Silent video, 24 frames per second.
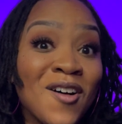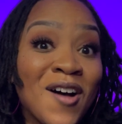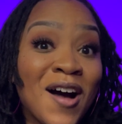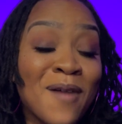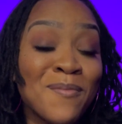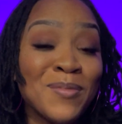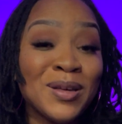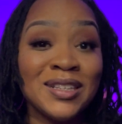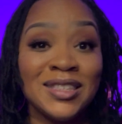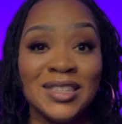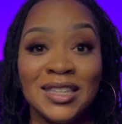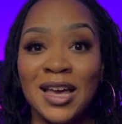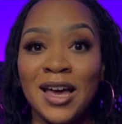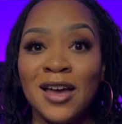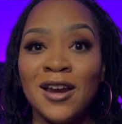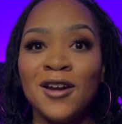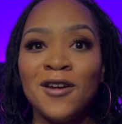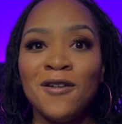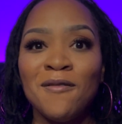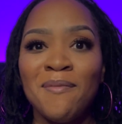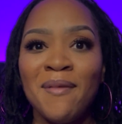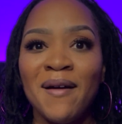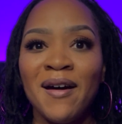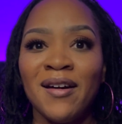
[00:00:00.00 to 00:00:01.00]
I'm excited
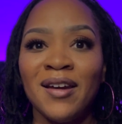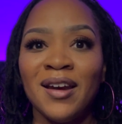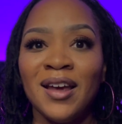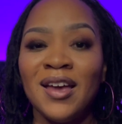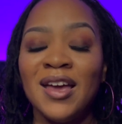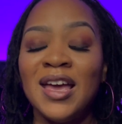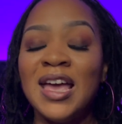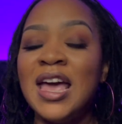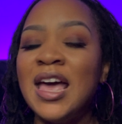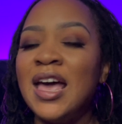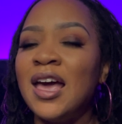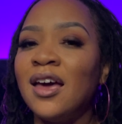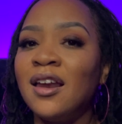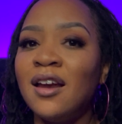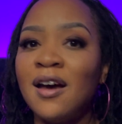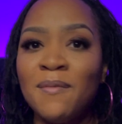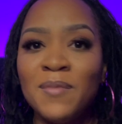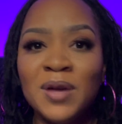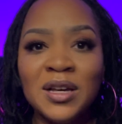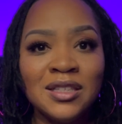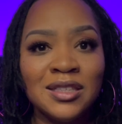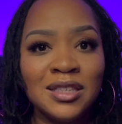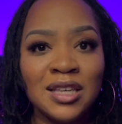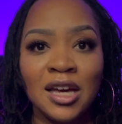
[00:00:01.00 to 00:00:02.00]
about it and I'm
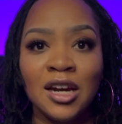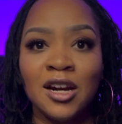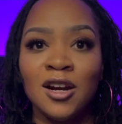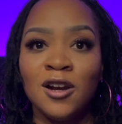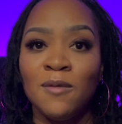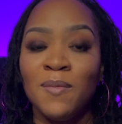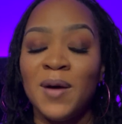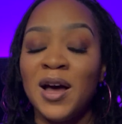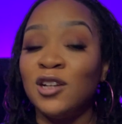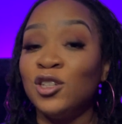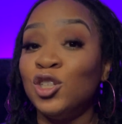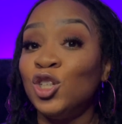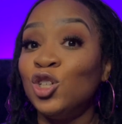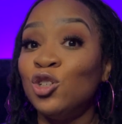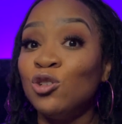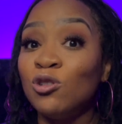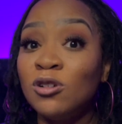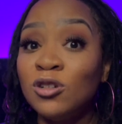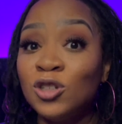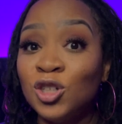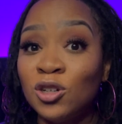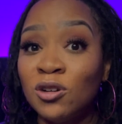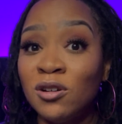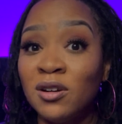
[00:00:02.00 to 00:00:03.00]
excited about
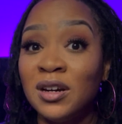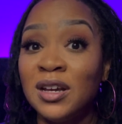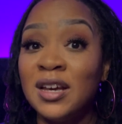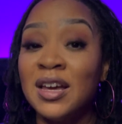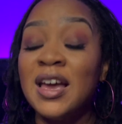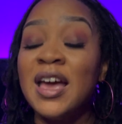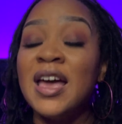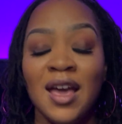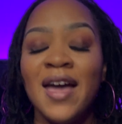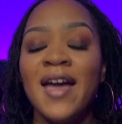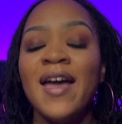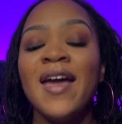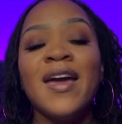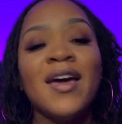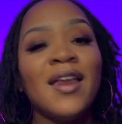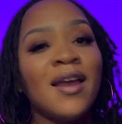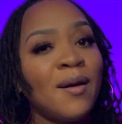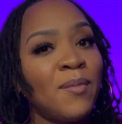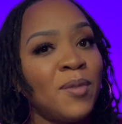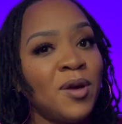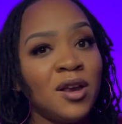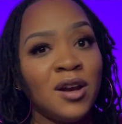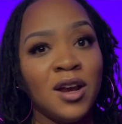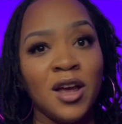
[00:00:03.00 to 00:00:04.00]
your journey and
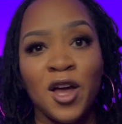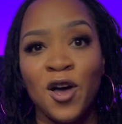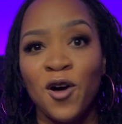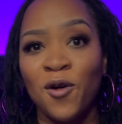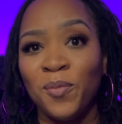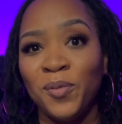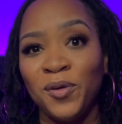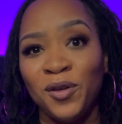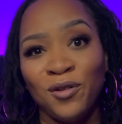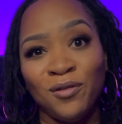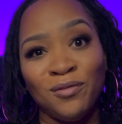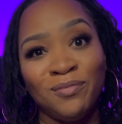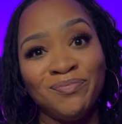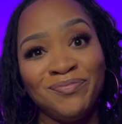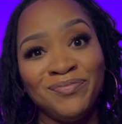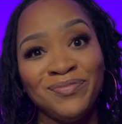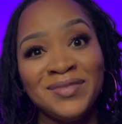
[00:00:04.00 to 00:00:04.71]
I'm here to help you.